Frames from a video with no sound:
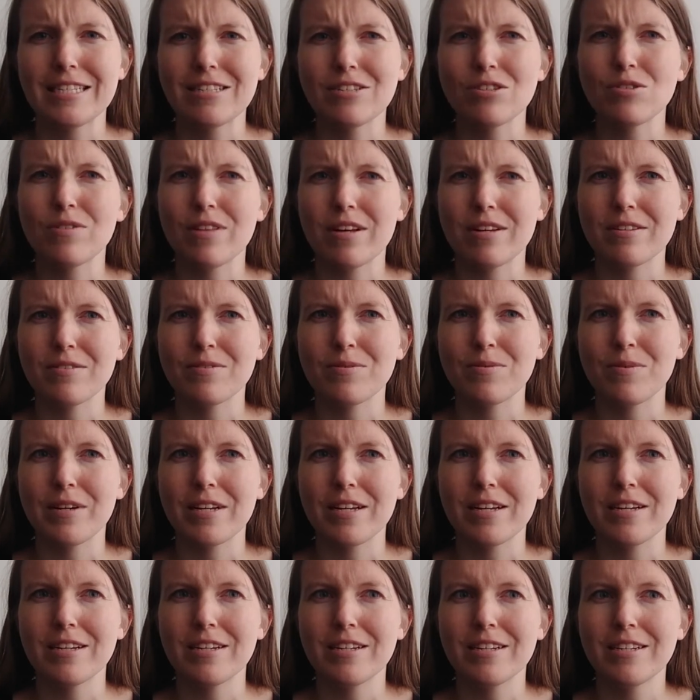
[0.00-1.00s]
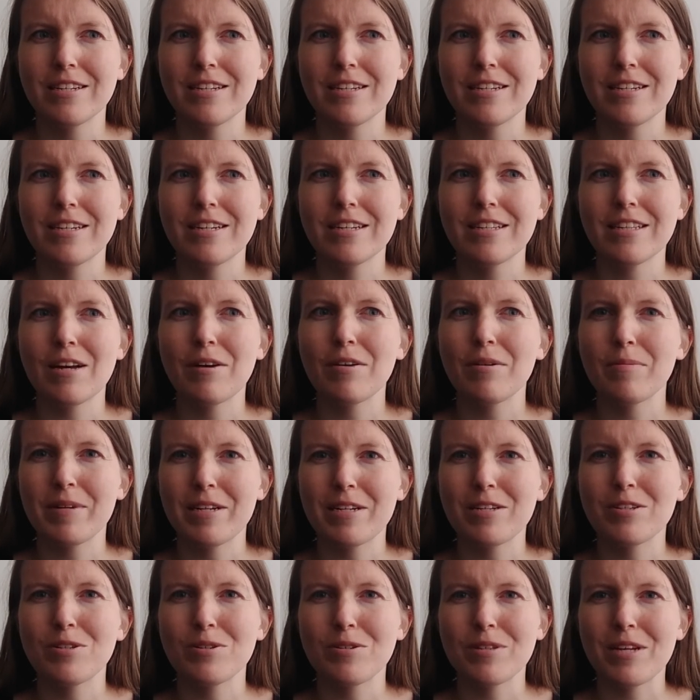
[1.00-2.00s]
2020 that would have been
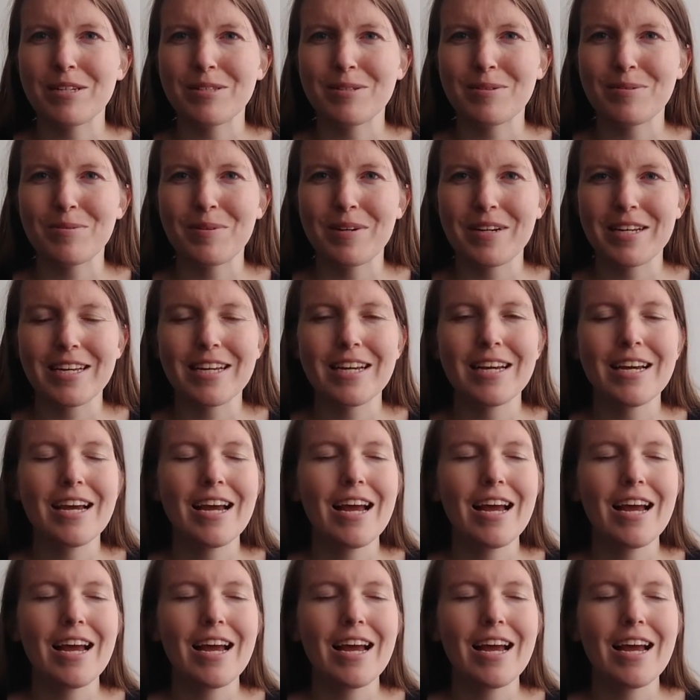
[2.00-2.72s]
in 2020